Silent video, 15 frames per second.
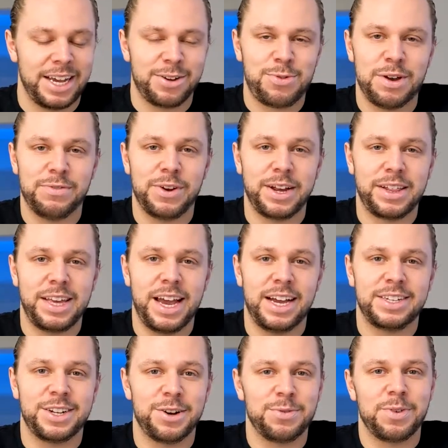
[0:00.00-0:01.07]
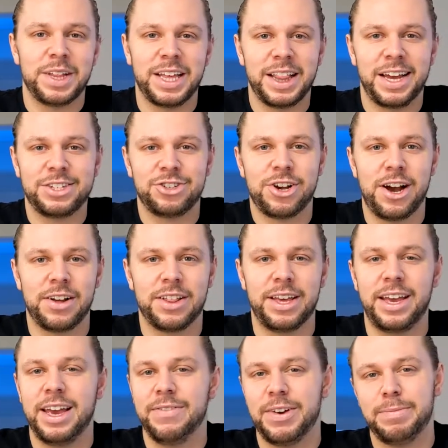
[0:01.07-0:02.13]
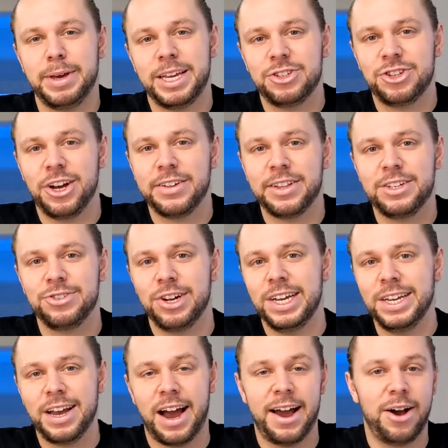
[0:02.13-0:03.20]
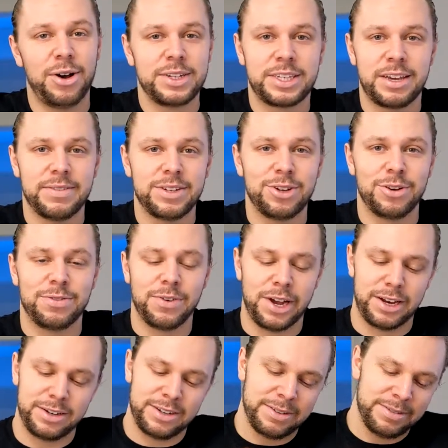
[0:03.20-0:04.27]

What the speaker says: Quite frankly, I don't really like chocolate. If I make a chocolate drink, I always give it to a friend.